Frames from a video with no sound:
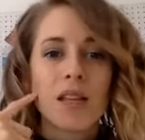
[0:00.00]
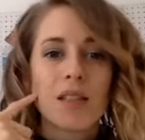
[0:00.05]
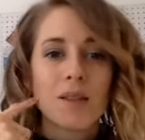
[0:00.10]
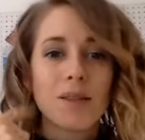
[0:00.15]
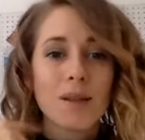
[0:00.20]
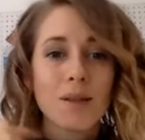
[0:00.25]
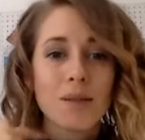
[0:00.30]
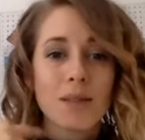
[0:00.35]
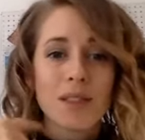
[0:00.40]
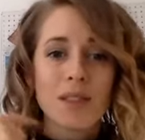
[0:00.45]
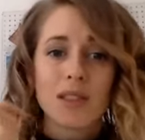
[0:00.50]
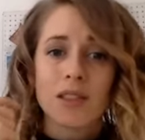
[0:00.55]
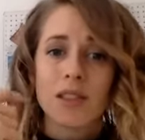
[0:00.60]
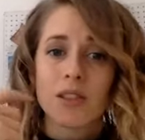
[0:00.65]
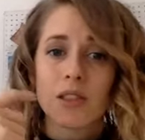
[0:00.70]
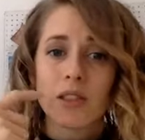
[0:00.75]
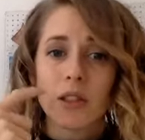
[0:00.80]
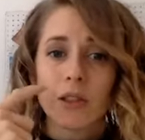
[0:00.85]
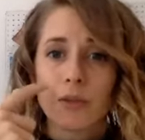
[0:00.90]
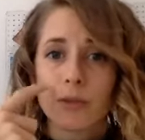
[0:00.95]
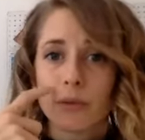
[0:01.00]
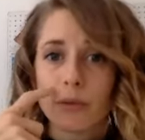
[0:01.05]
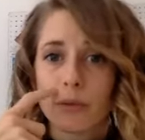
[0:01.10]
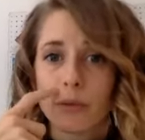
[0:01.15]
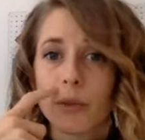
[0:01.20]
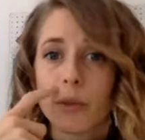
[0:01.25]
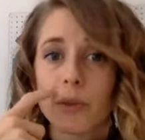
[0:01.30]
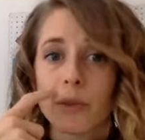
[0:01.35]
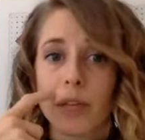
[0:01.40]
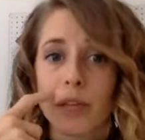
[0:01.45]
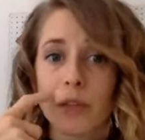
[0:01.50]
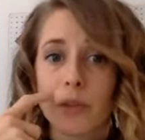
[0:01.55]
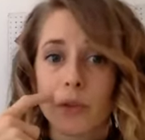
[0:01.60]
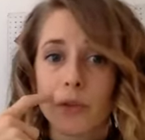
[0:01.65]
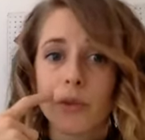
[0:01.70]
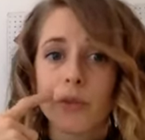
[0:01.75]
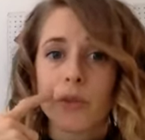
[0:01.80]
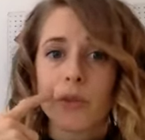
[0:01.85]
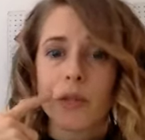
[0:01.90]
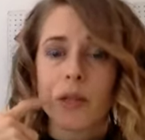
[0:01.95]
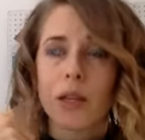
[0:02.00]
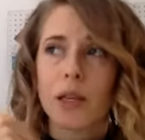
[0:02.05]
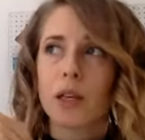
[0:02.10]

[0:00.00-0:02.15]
sometimes that's the easier route, like truthfully,